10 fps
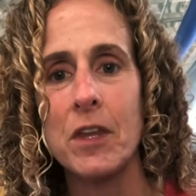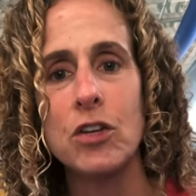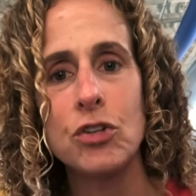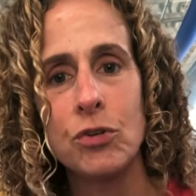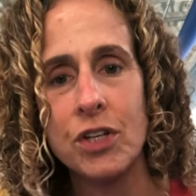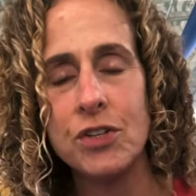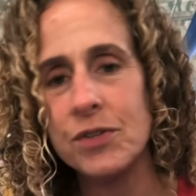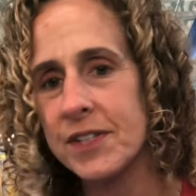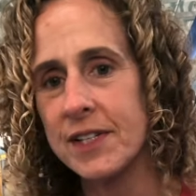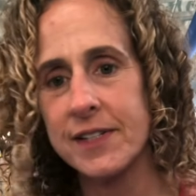You can
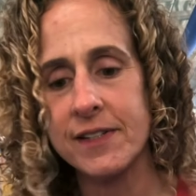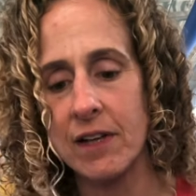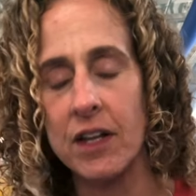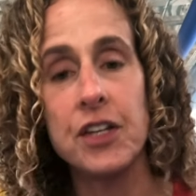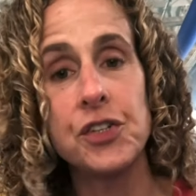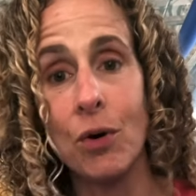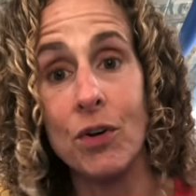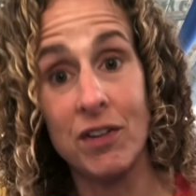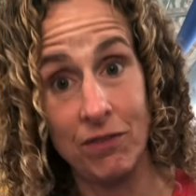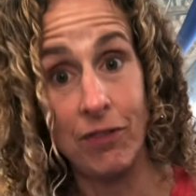use this, an adult
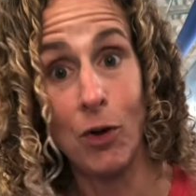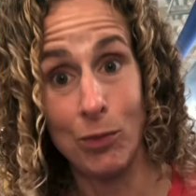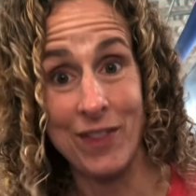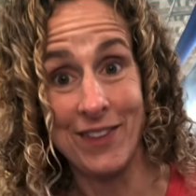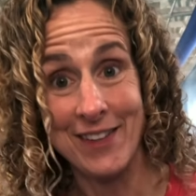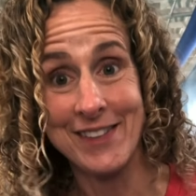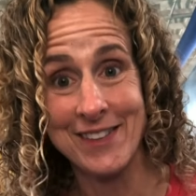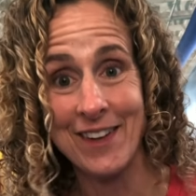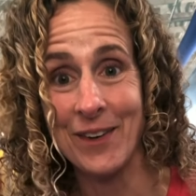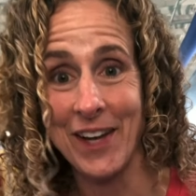can float with this,
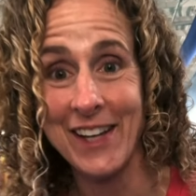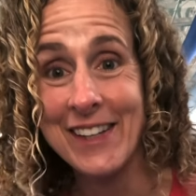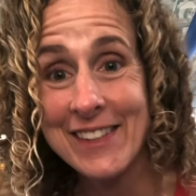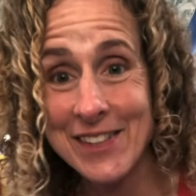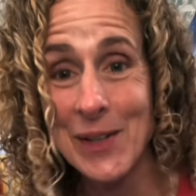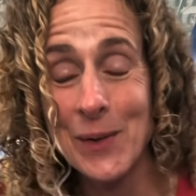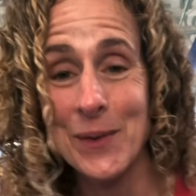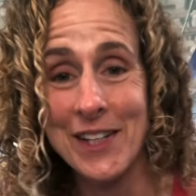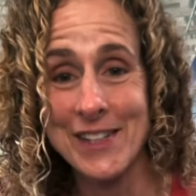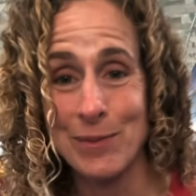okay? So
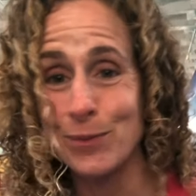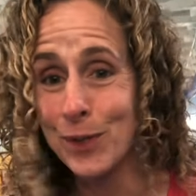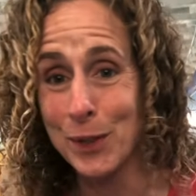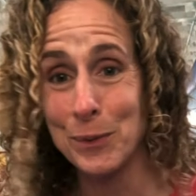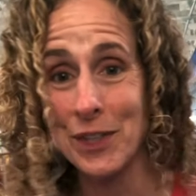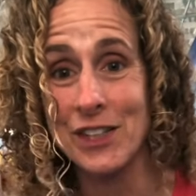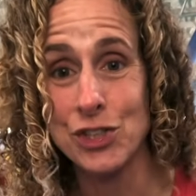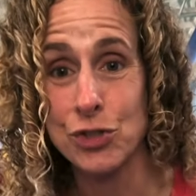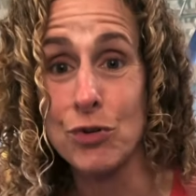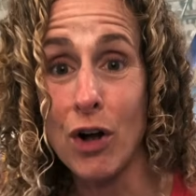it's really, really
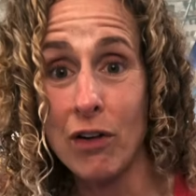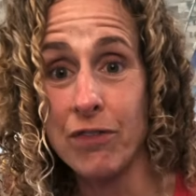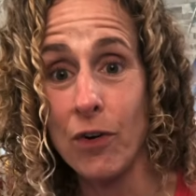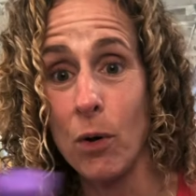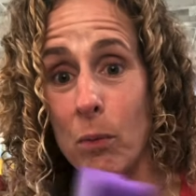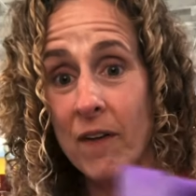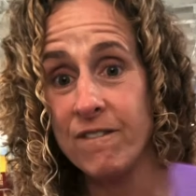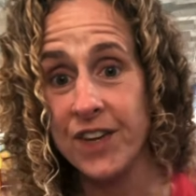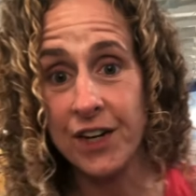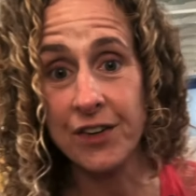strong foam,
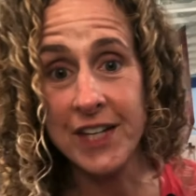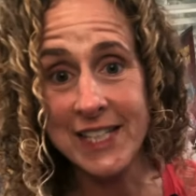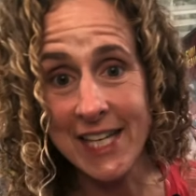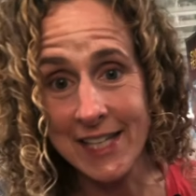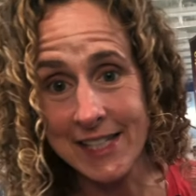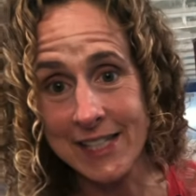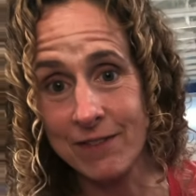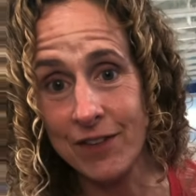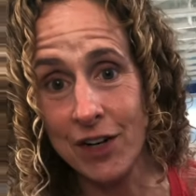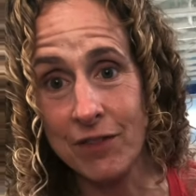very dense,
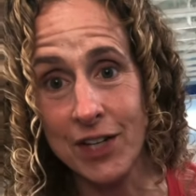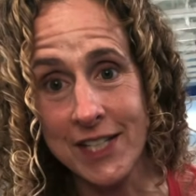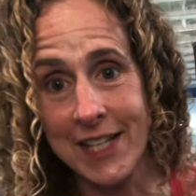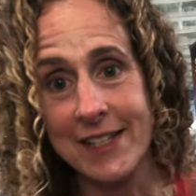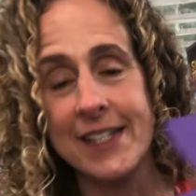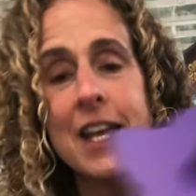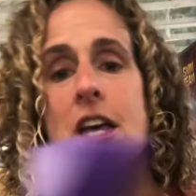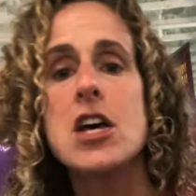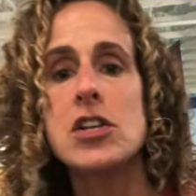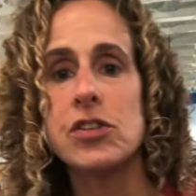very, very dense.
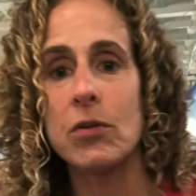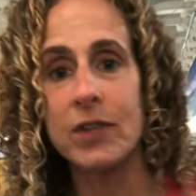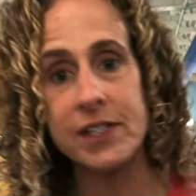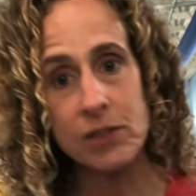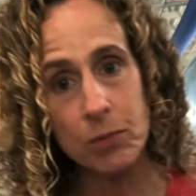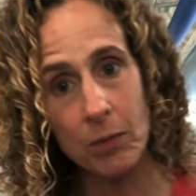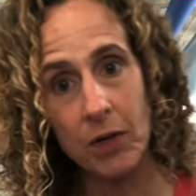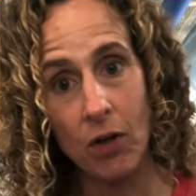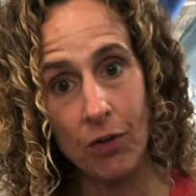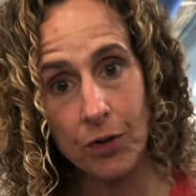So this is what we
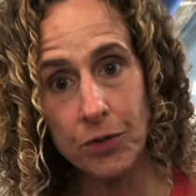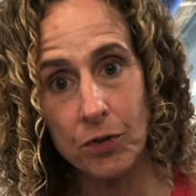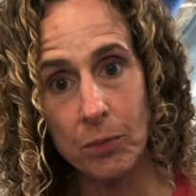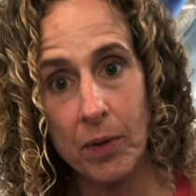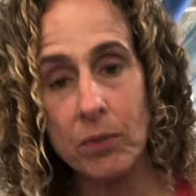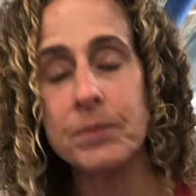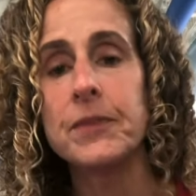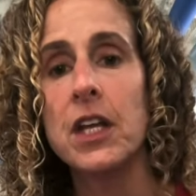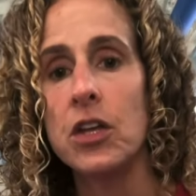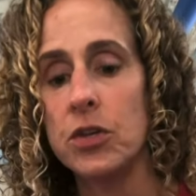call our Noodleboat.
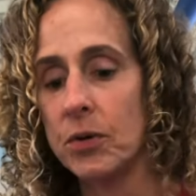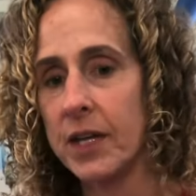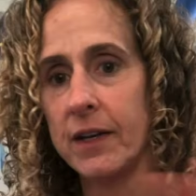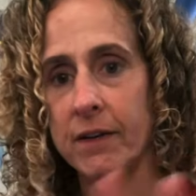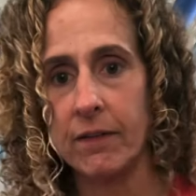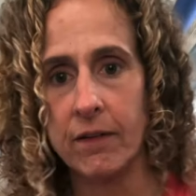You can